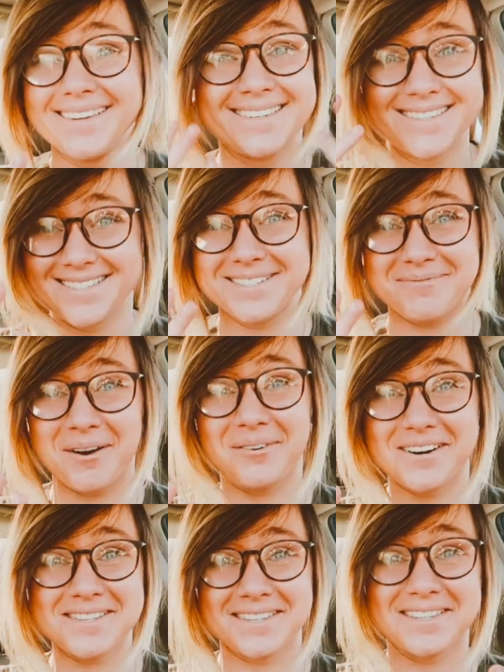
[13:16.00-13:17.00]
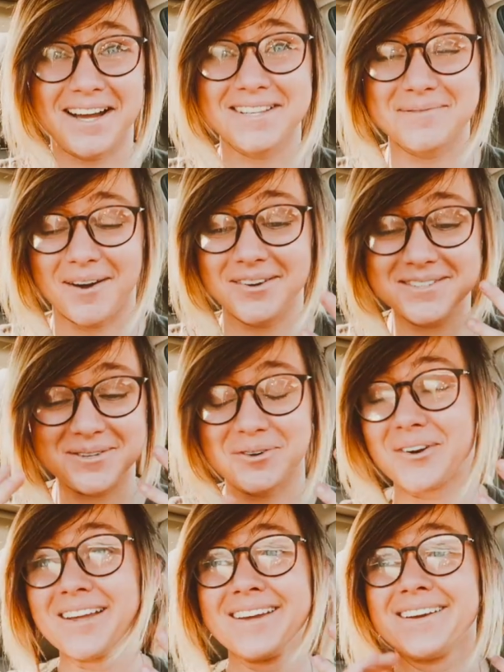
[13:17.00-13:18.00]
words and thoughts about it.
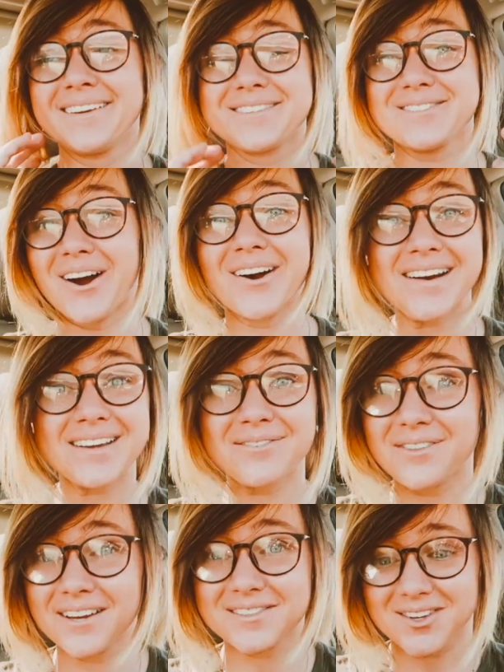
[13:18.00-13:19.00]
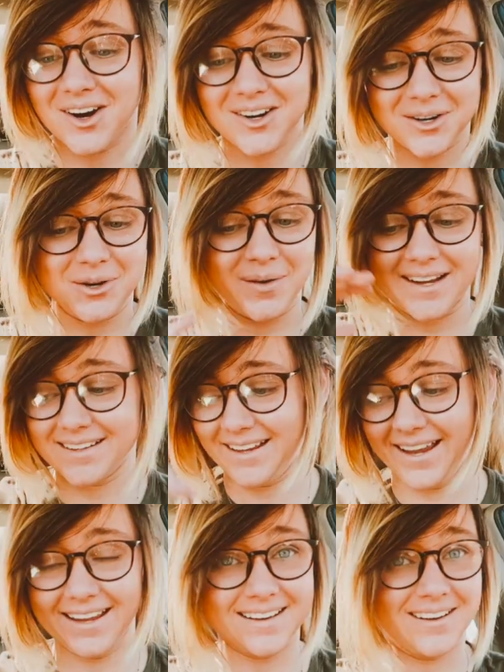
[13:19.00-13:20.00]
So sorry if things aren't quite
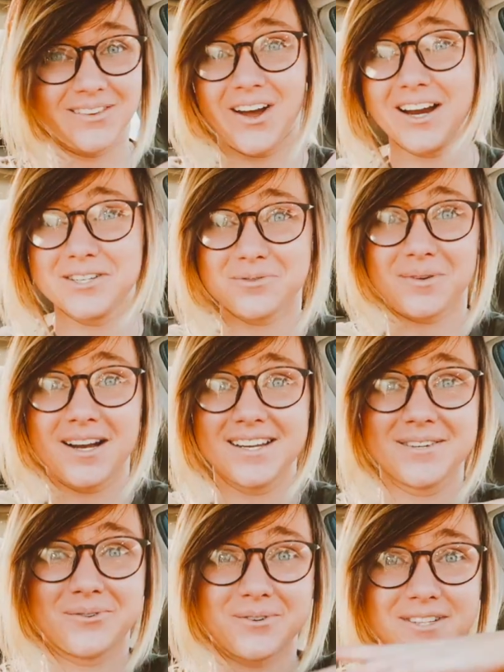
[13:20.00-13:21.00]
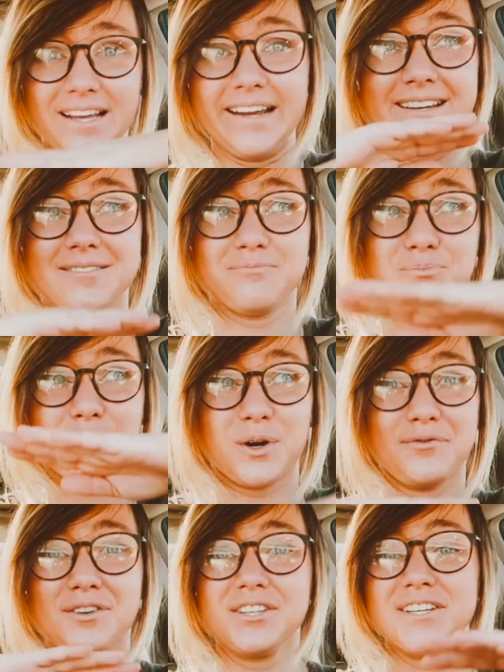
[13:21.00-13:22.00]
like aligned right or like
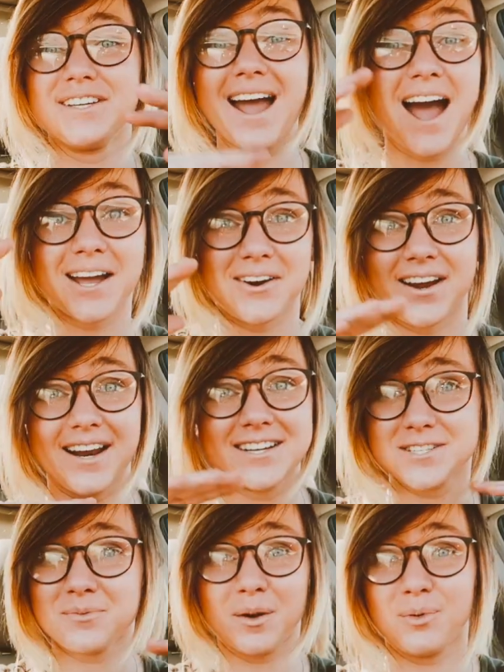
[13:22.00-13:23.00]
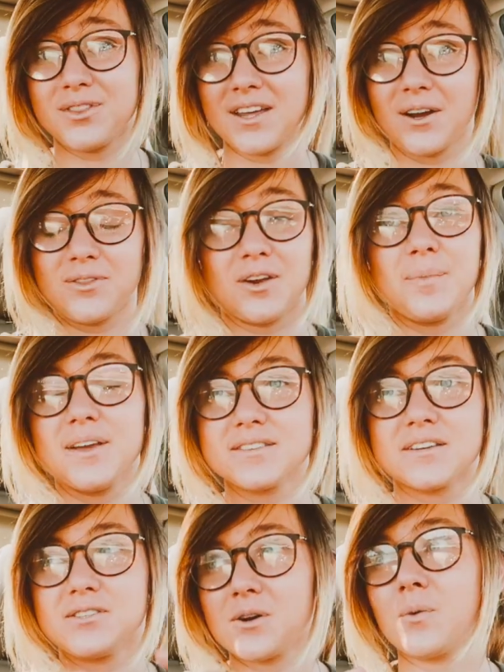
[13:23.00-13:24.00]
perfectly accurate. I just want to put that out there
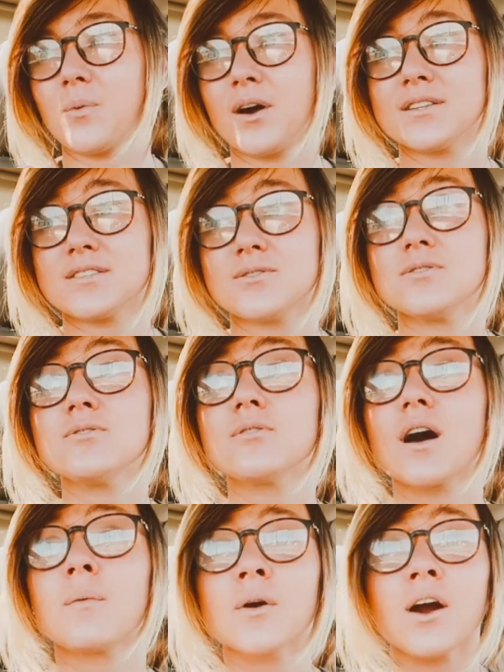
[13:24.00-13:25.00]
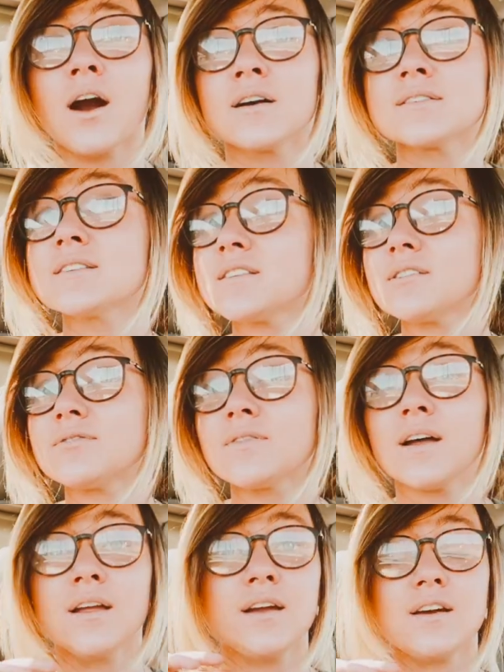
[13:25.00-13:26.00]
because I don't want to come across as
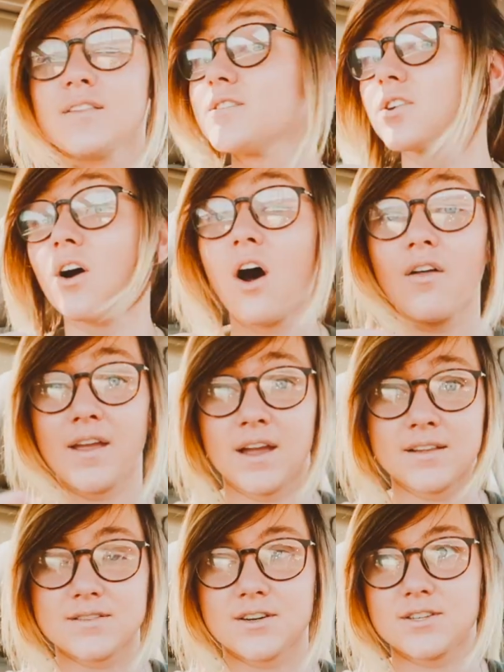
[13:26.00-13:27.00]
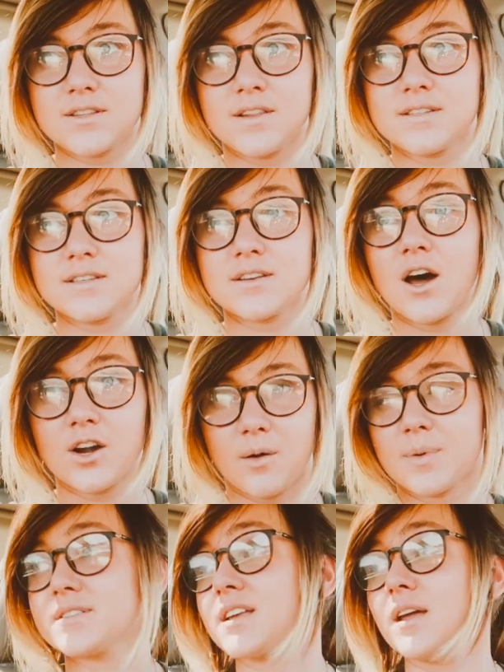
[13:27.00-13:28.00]
if these are all the answers and this is
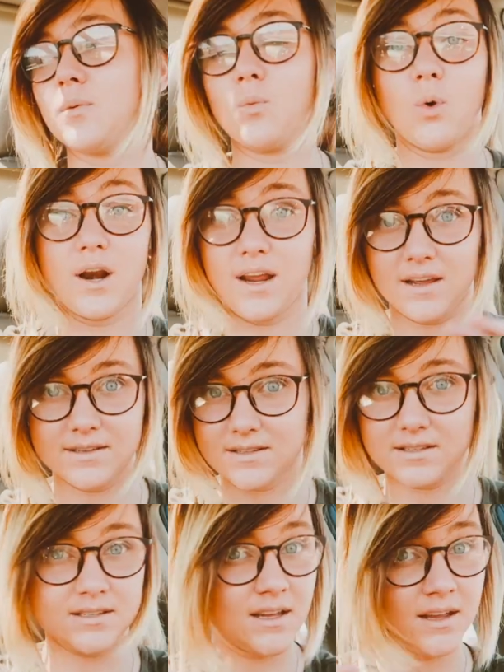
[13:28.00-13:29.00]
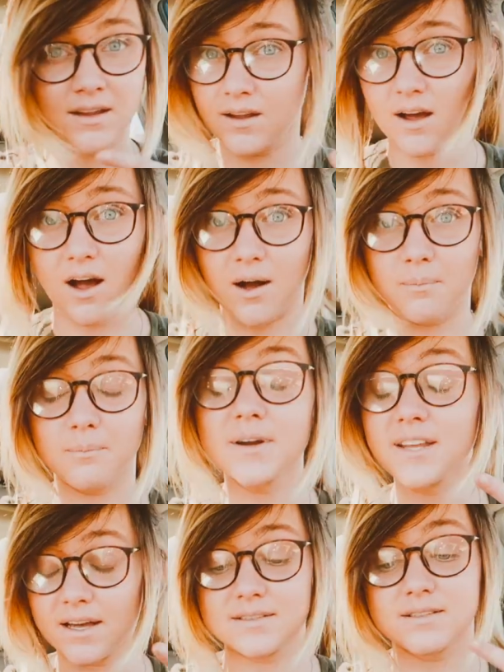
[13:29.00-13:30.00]
100% what is.
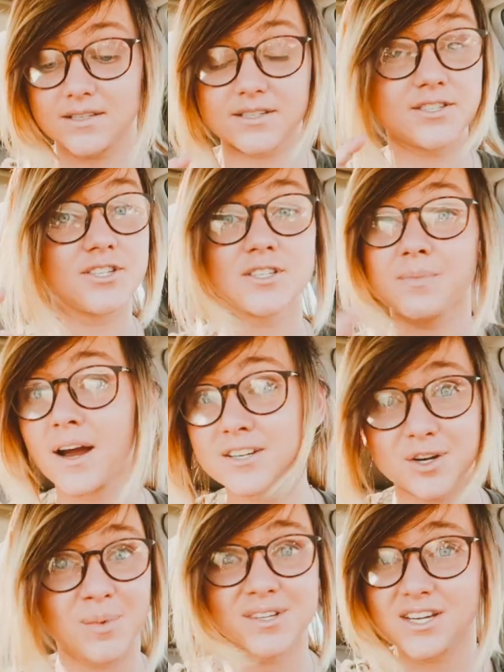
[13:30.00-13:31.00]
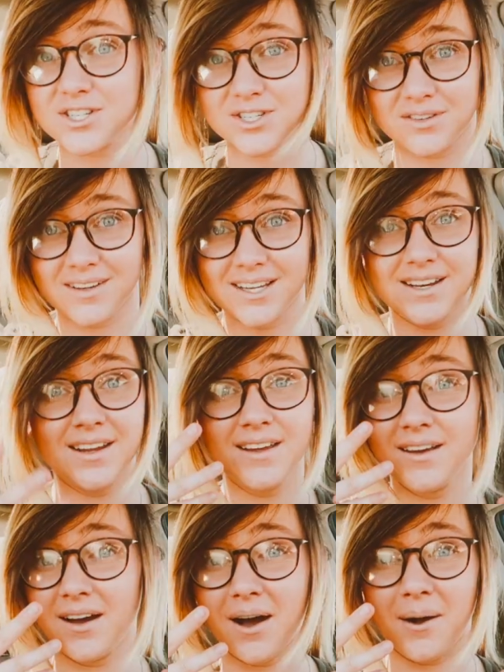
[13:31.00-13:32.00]
But yes, this is just my interpretation of it.
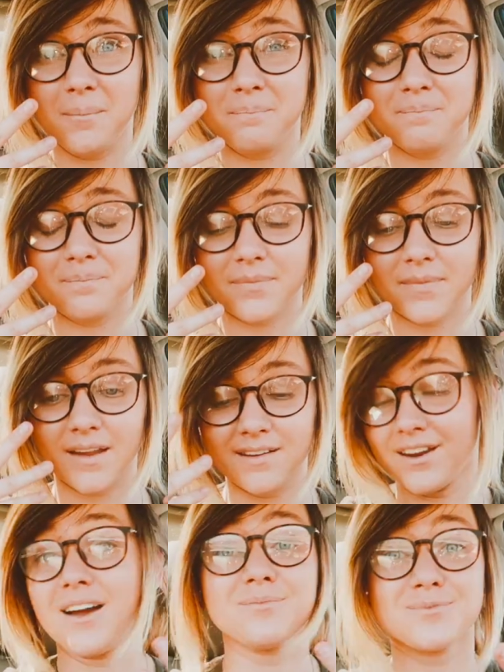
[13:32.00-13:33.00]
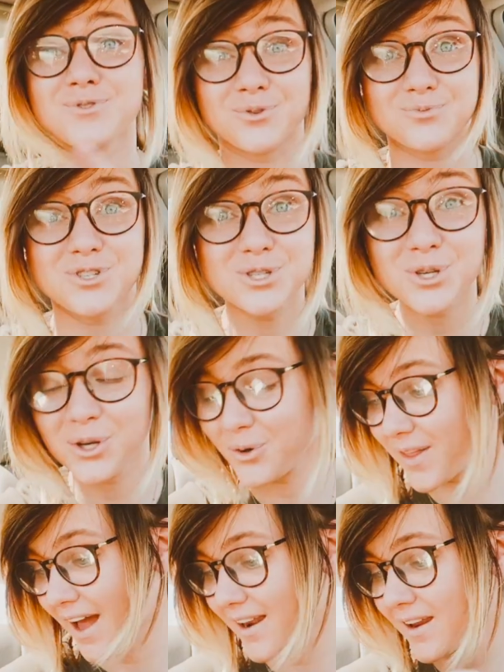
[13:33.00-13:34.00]
And yeah, so just so you
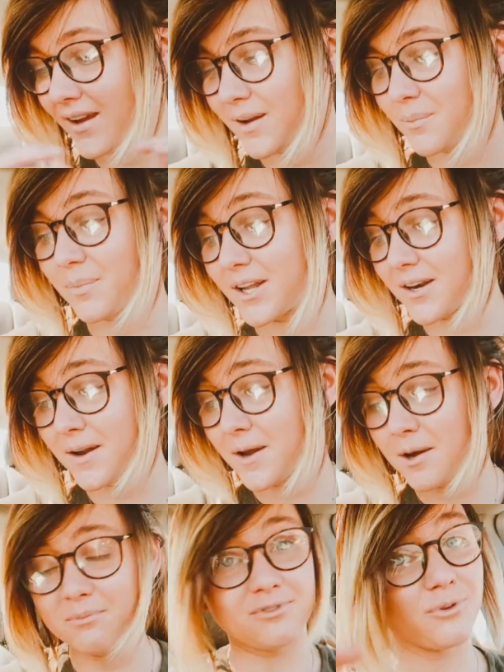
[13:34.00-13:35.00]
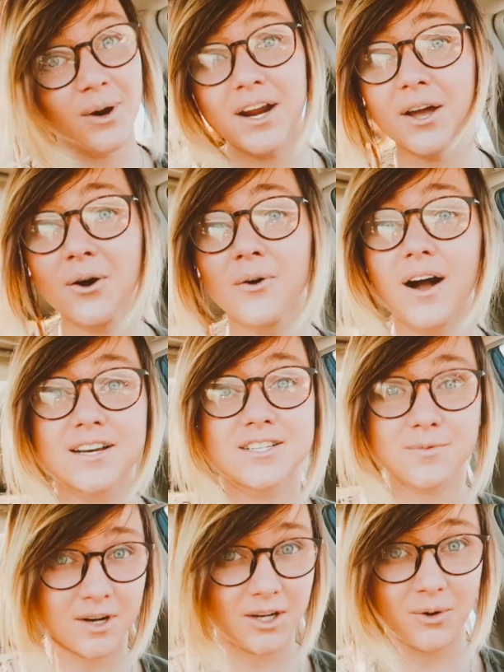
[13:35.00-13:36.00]
know that. But before I go, I
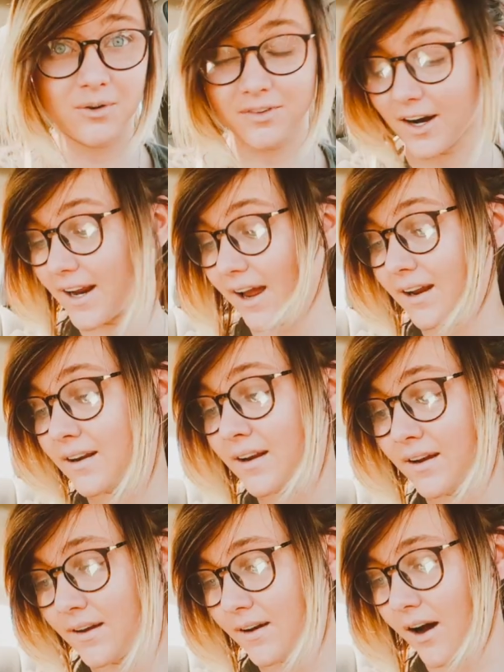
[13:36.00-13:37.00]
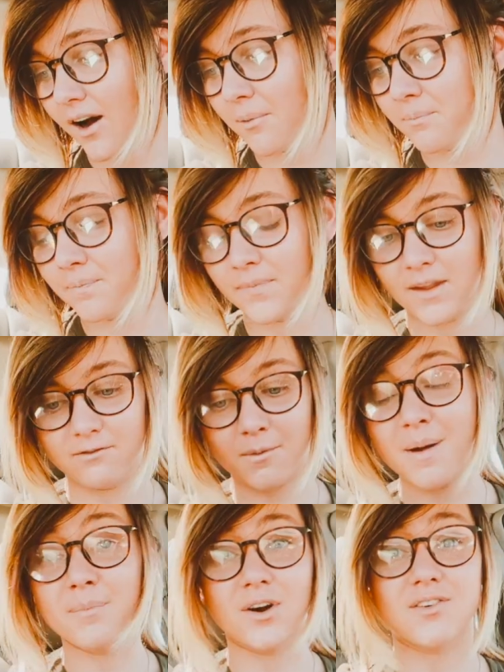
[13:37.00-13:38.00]
just want to go over again.
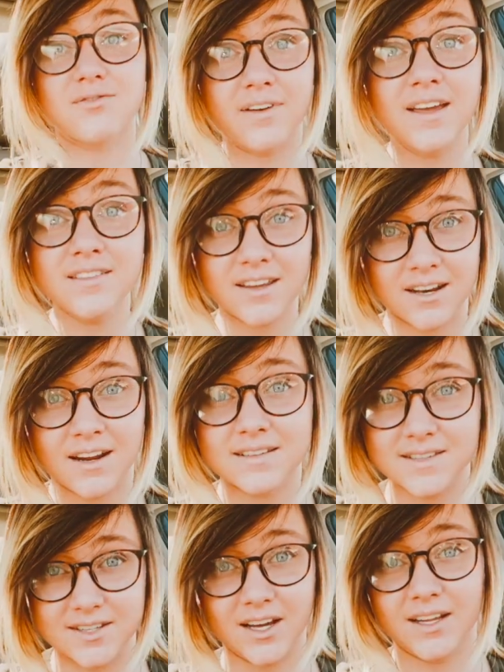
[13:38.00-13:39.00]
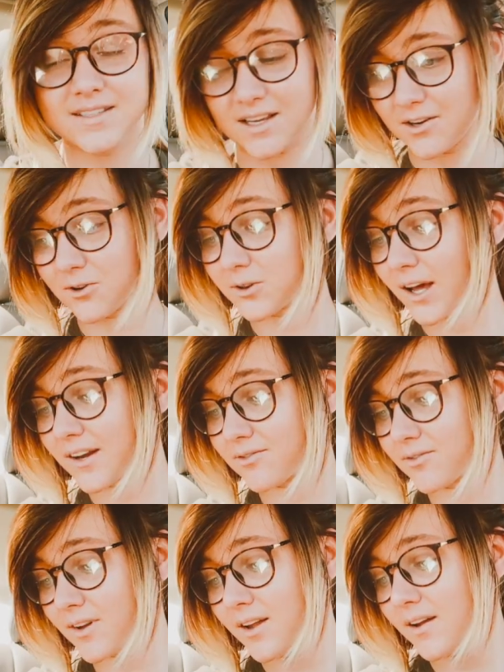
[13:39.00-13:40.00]
Remember, faith connects the dots in your
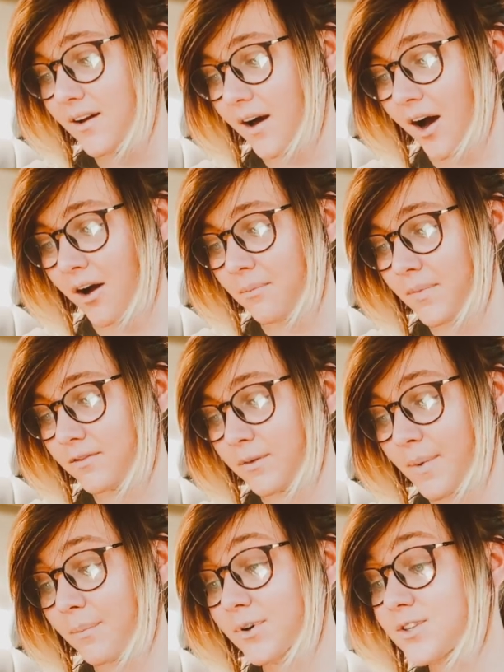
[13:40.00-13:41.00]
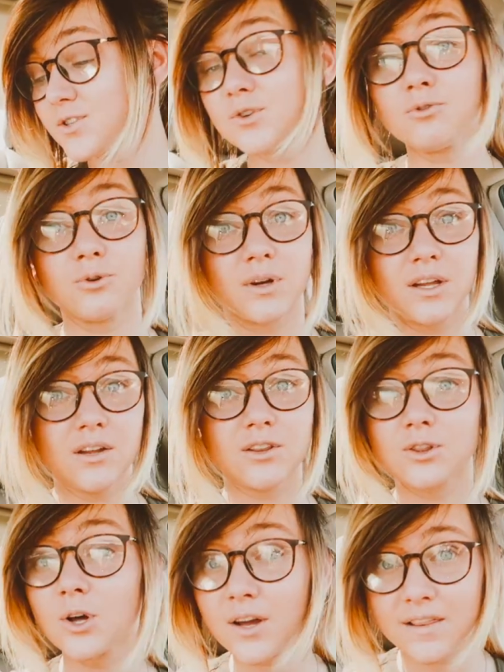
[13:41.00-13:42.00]
life. Remember to
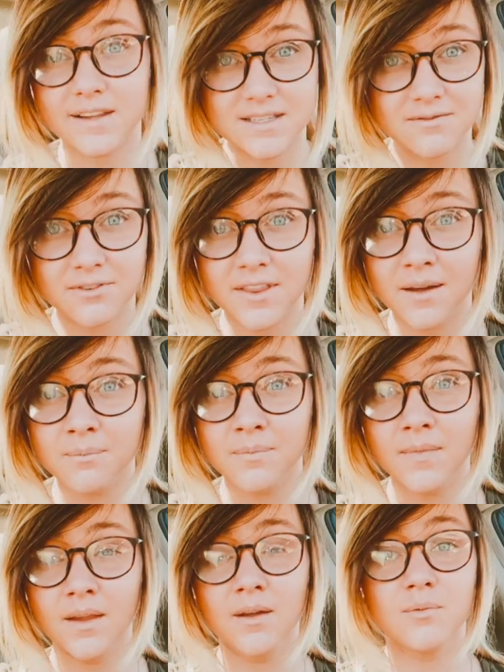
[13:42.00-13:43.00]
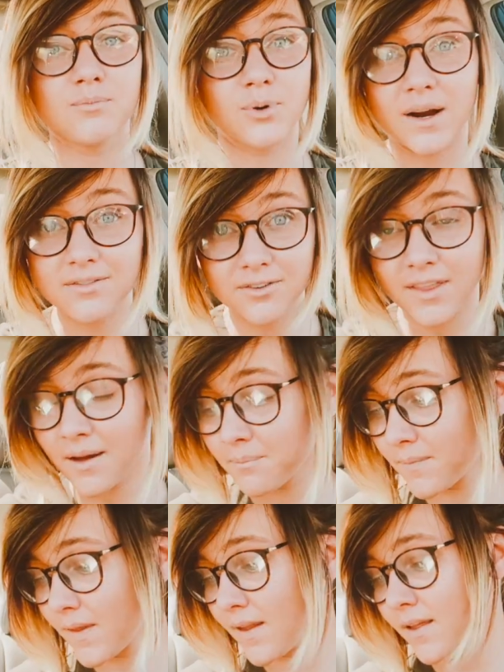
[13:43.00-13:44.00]
look and listen for them, pray for
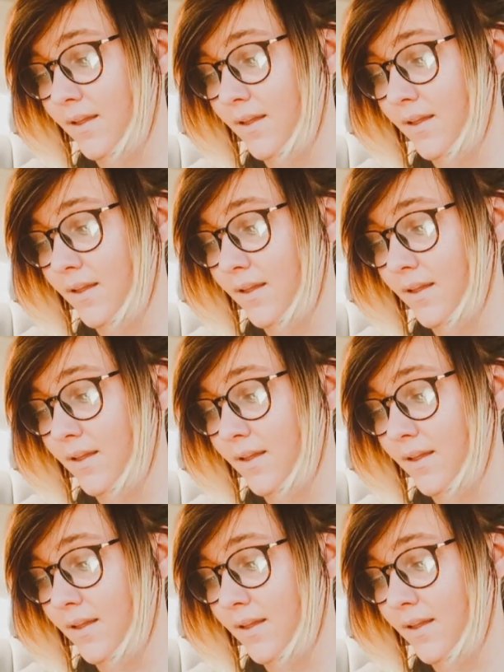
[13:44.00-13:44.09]
them,